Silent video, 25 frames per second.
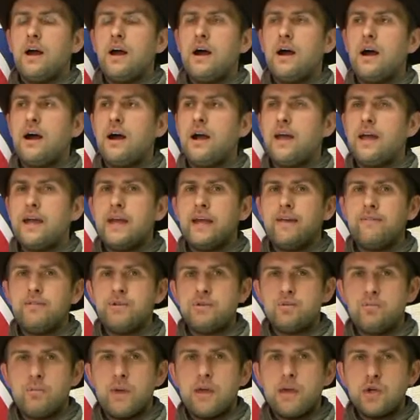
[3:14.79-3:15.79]
I have
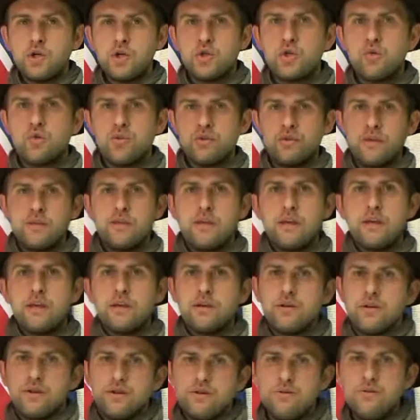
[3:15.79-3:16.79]
to make sure that they
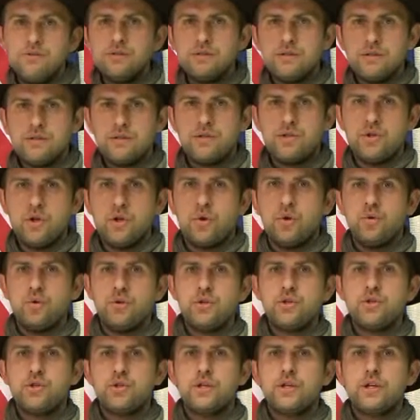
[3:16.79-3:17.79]
can use this
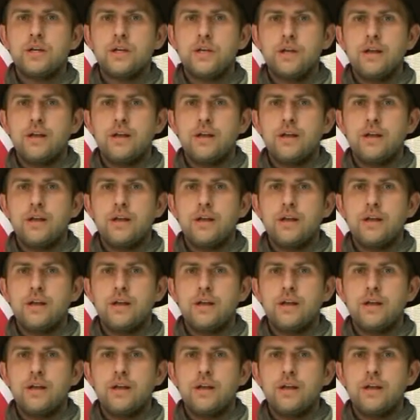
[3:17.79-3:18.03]
knowledge